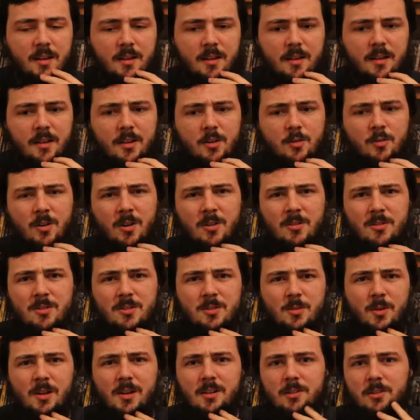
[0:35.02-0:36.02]
it grossed
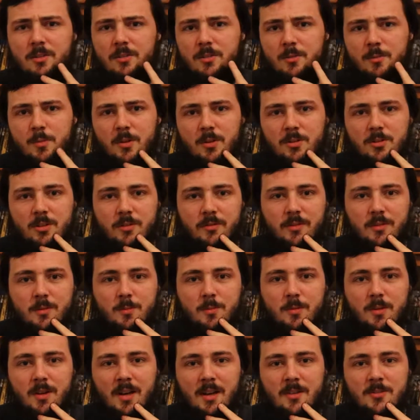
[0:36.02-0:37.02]
quite a lot at the box office,
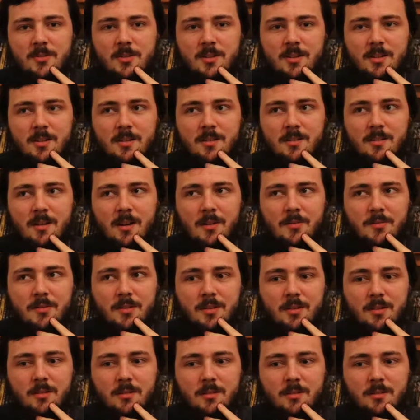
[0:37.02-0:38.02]
but actually I
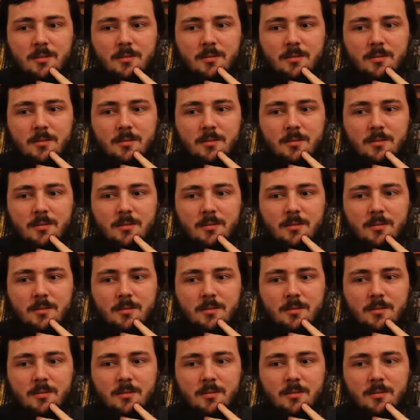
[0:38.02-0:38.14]
think